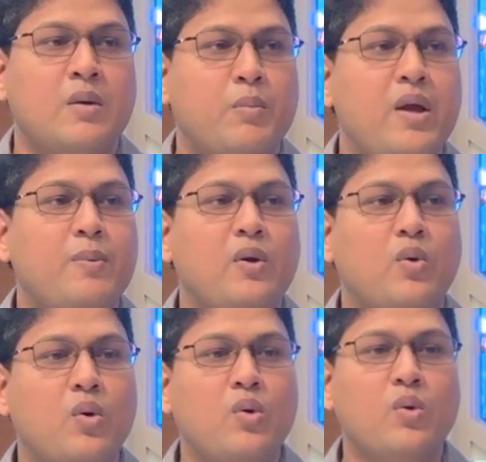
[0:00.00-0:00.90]
People
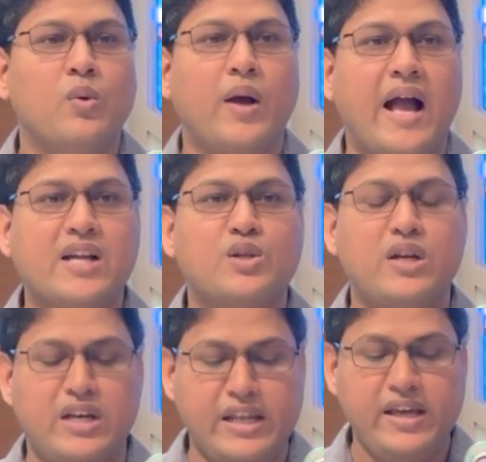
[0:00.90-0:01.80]
who
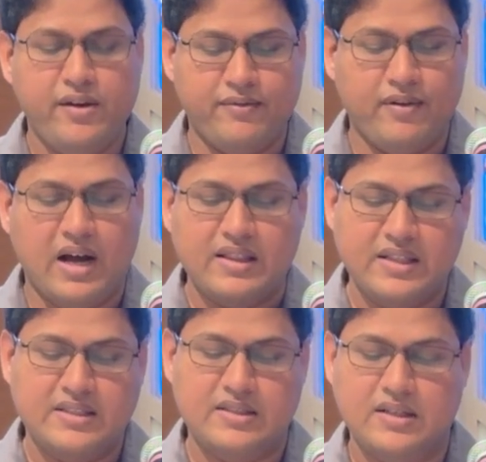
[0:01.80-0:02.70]
actually live on
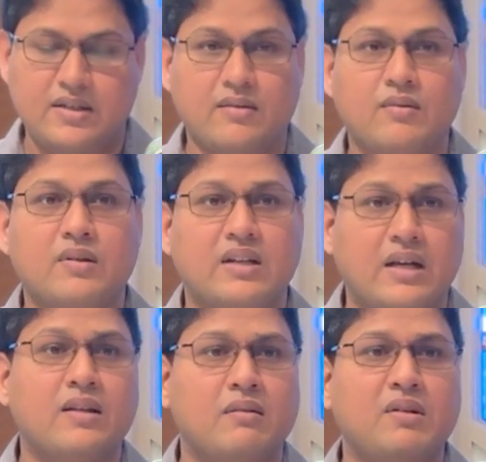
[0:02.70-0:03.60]
this,
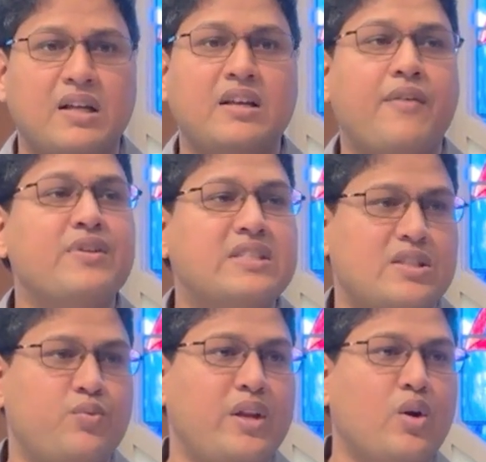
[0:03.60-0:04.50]
in
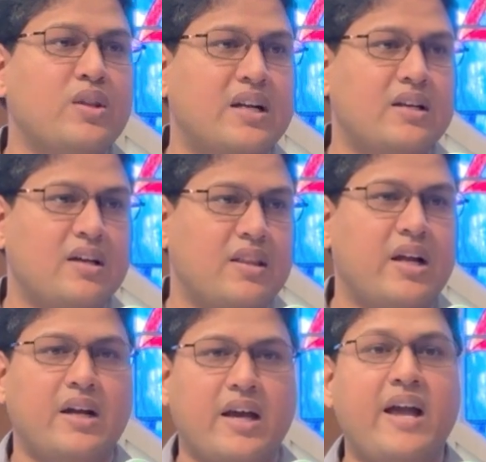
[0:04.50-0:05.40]
Ephesus, we know that
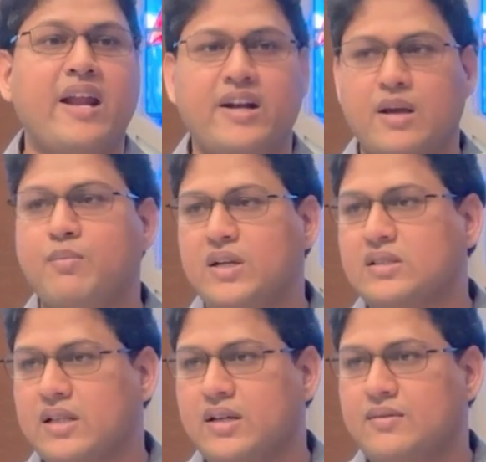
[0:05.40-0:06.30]
the Diana temple
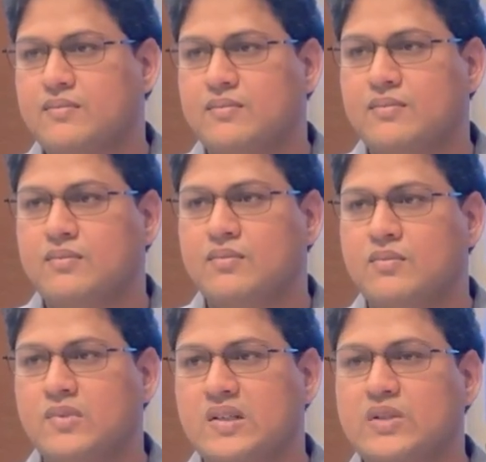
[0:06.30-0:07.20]
is there.
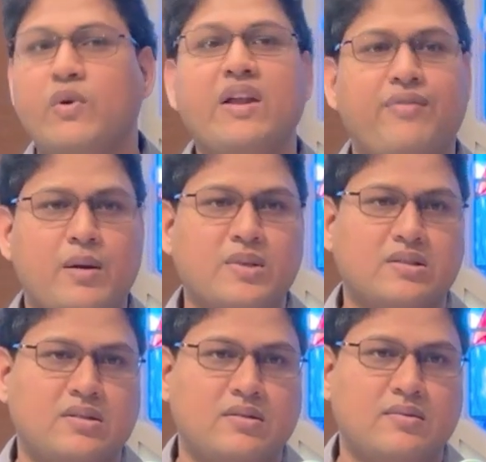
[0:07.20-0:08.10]
It's very
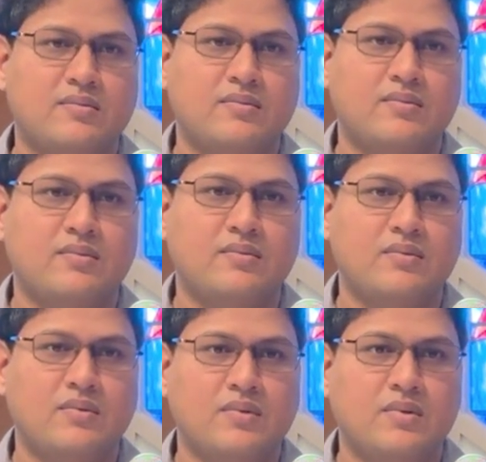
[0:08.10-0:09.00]
famous.
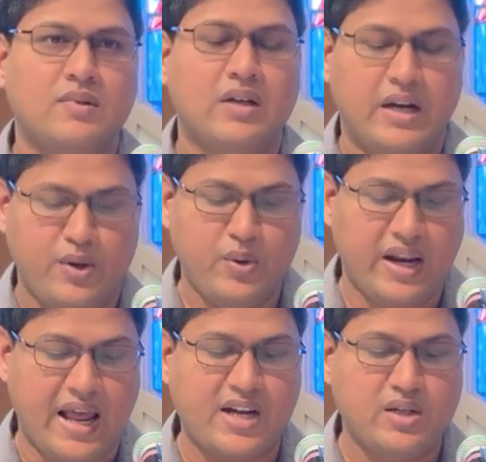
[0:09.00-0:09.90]
And you
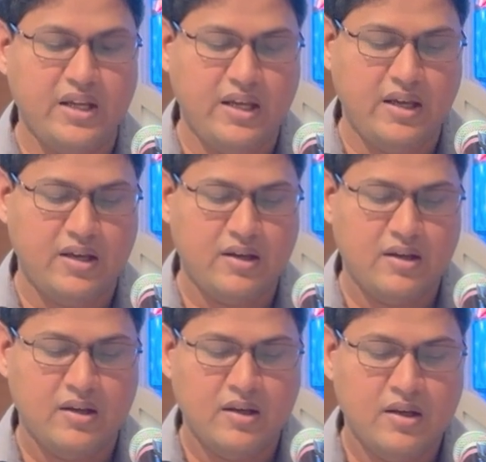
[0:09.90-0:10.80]
can actually
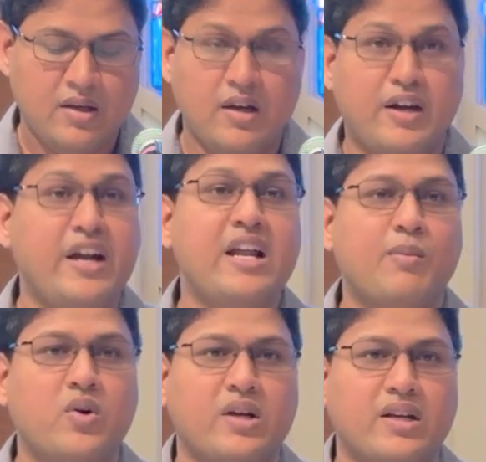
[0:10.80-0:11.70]
read
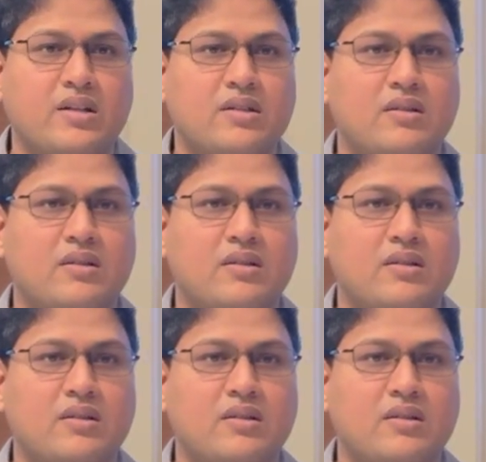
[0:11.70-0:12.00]
about it.